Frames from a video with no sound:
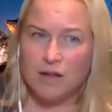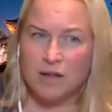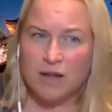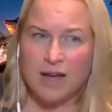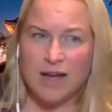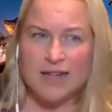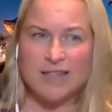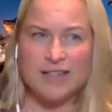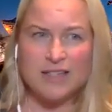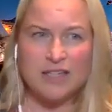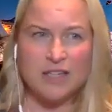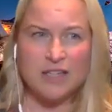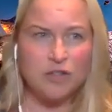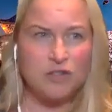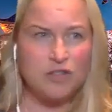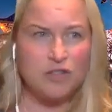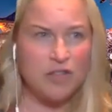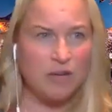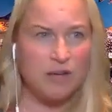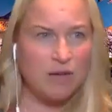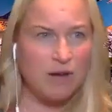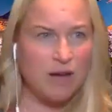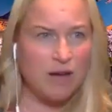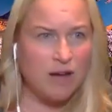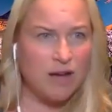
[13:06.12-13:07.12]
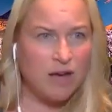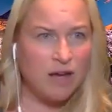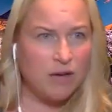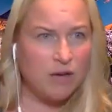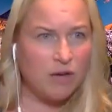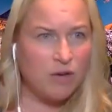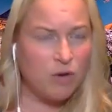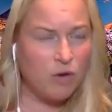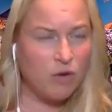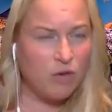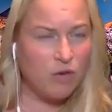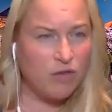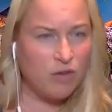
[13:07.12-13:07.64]
I see you, J-Rock. I don't
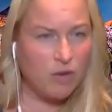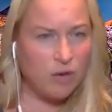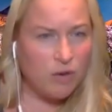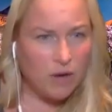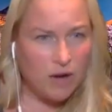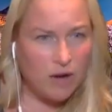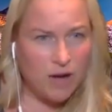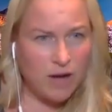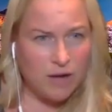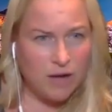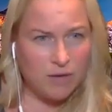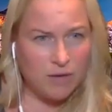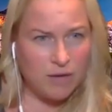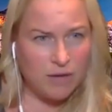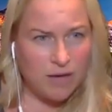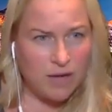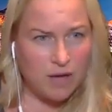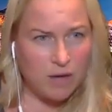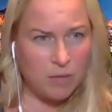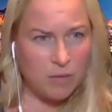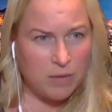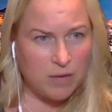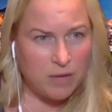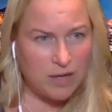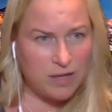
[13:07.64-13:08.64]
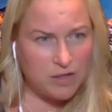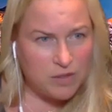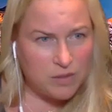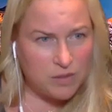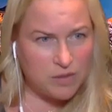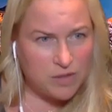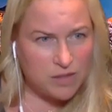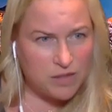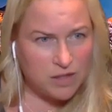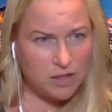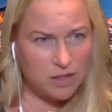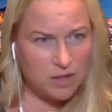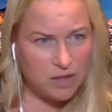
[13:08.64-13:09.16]
know if you're on right now, but I did
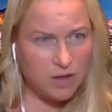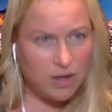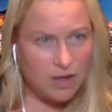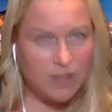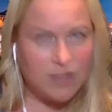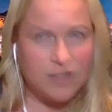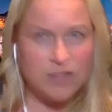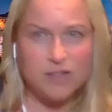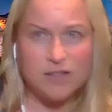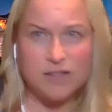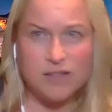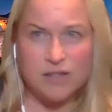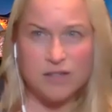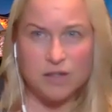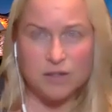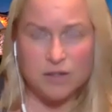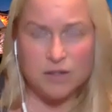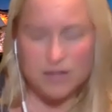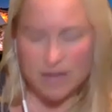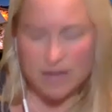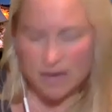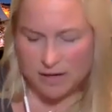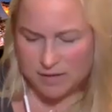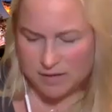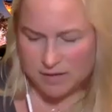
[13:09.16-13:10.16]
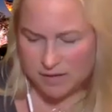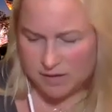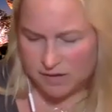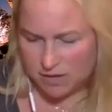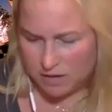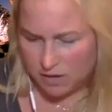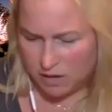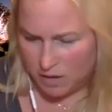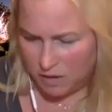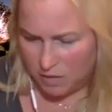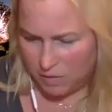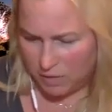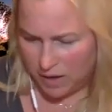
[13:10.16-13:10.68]
see your text.
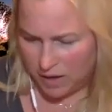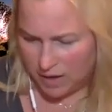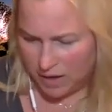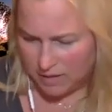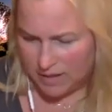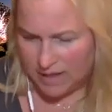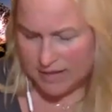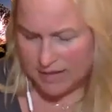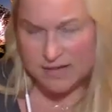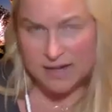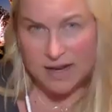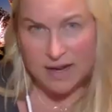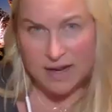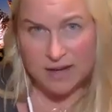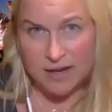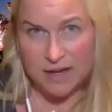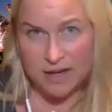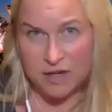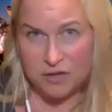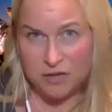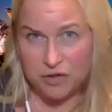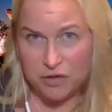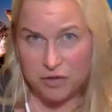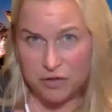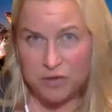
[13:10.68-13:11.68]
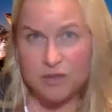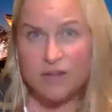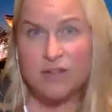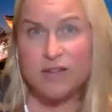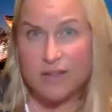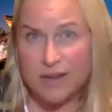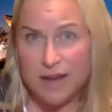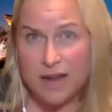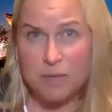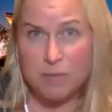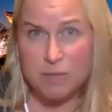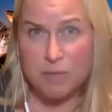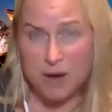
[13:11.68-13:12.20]
Okay, that's not an issue,
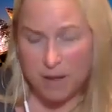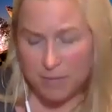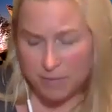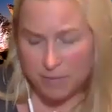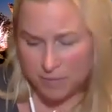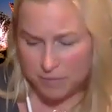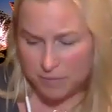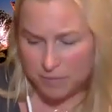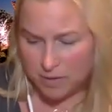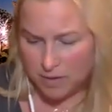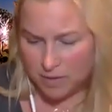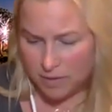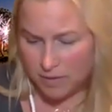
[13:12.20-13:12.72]
not a problem.